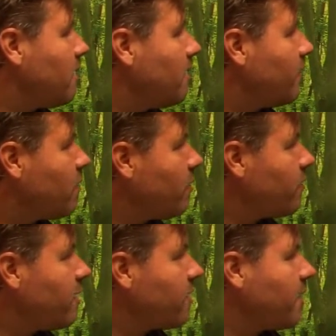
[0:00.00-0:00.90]

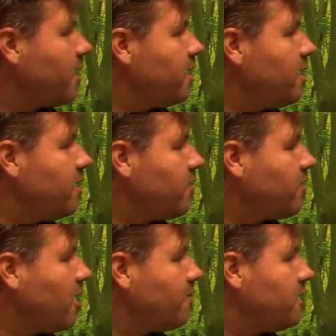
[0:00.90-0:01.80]
course, anxiety,
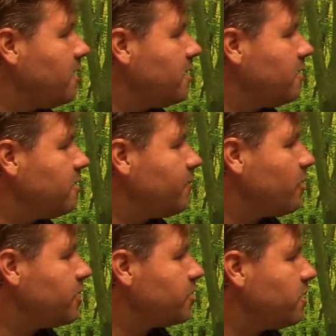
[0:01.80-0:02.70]
insomnia,
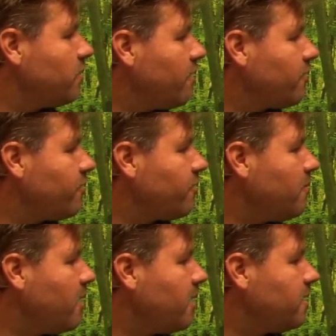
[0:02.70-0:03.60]
depression, restless
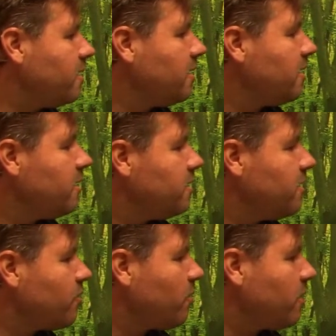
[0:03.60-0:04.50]
mind,
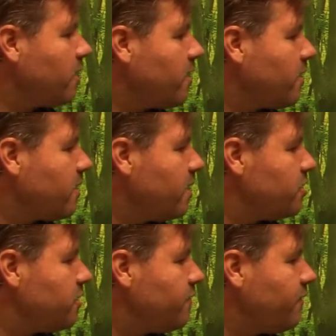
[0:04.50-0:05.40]
disorganized
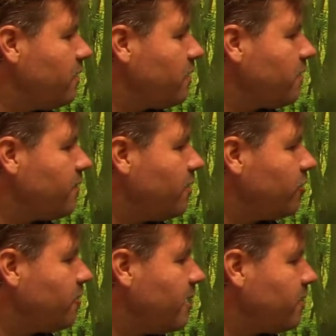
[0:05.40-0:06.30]
attention, feeling of
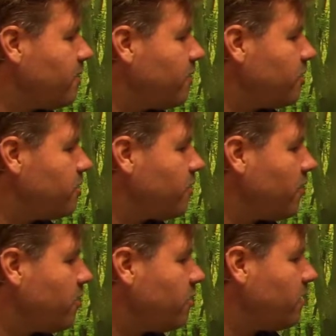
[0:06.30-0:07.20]
guilt about decisions,
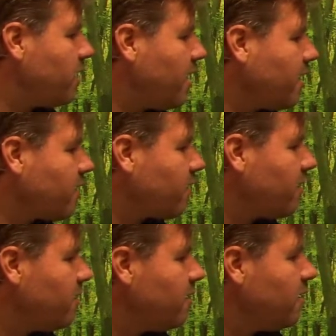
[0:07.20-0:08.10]
hard to relax,
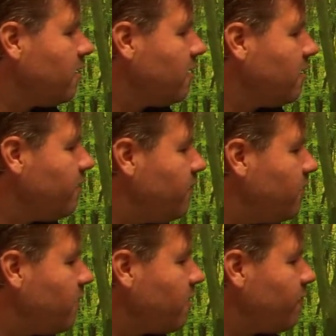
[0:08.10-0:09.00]

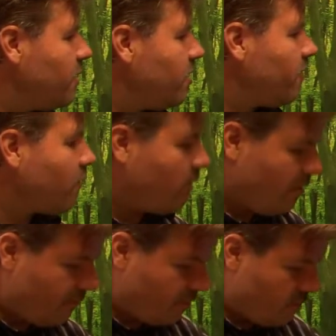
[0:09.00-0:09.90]
feelings of being
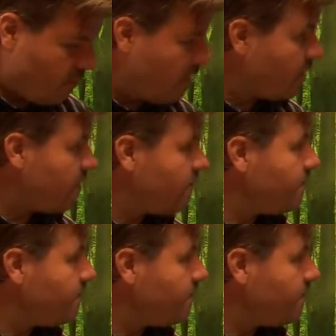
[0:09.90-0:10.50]
overwhelmed for no reason.